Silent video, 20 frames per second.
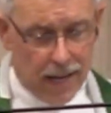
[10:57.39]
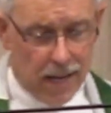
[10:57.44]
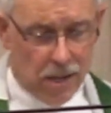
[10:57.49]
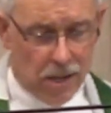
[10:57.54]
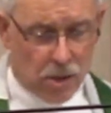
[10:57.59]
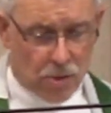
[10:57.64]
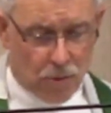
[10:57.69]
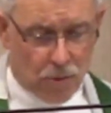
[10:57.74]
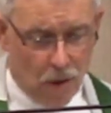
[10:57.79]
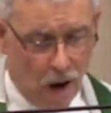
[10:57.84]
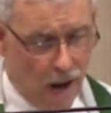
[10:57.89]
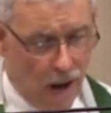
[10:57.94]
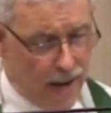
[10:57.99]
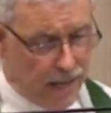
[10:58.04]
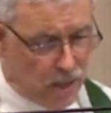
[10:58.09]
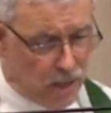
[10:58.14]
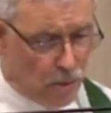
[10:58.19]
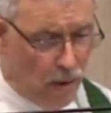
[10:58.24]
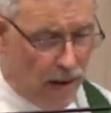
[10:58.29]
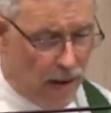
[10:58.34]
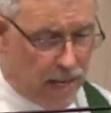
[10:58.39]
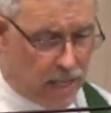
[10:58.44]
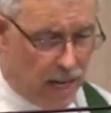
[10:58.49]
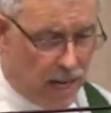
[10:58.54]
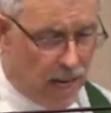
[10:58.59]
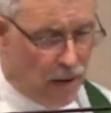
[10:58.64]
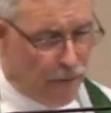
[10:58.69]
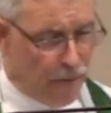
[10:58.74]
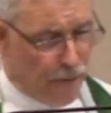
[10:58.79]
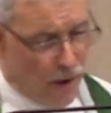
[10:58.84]
in trying to
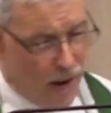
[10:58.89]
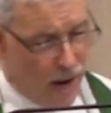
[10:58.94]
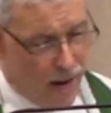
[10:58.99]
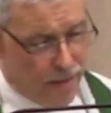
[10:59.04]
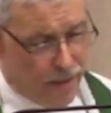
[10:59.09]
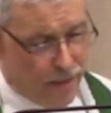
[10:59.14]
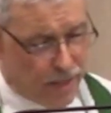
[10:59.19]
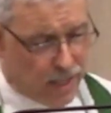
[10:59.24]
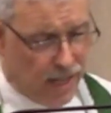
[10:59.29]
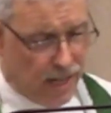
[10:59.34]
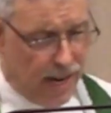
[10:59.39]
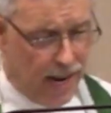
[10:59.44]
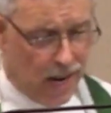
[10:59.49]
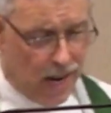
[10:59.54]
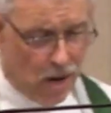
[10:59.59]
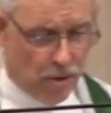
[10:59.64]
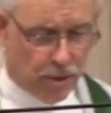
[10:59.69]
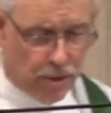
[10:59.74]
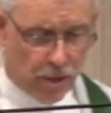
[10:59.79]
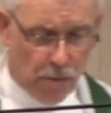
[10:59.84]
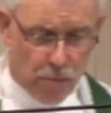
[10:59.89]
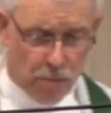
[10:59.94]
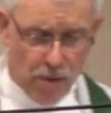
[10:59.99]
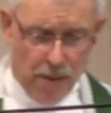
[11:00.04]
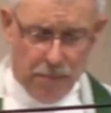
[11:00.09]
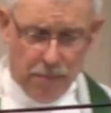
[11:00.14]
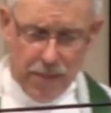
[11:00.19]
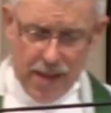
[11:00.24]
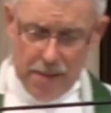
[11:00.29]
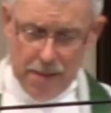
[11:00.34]
identify the tares and
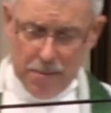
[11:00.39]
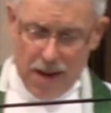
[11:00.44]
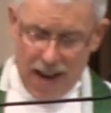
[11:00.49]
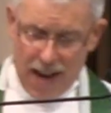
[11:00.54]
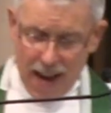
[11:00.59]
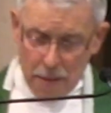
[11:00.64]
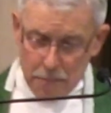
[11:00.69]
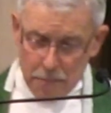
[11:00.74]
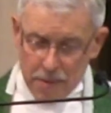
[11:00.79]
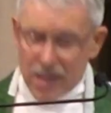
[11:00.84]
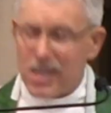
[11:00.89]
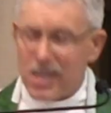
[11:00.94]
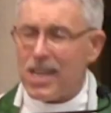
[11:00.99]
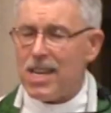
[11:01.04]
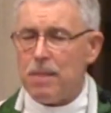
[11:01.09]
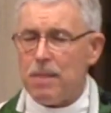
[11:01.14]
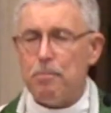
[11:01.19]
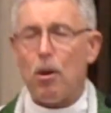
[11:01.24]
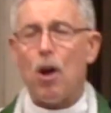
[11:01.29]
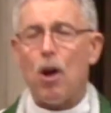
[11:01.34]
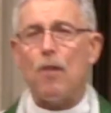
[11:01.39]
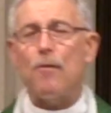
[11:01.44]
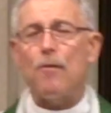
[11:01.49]
rip them up and keep our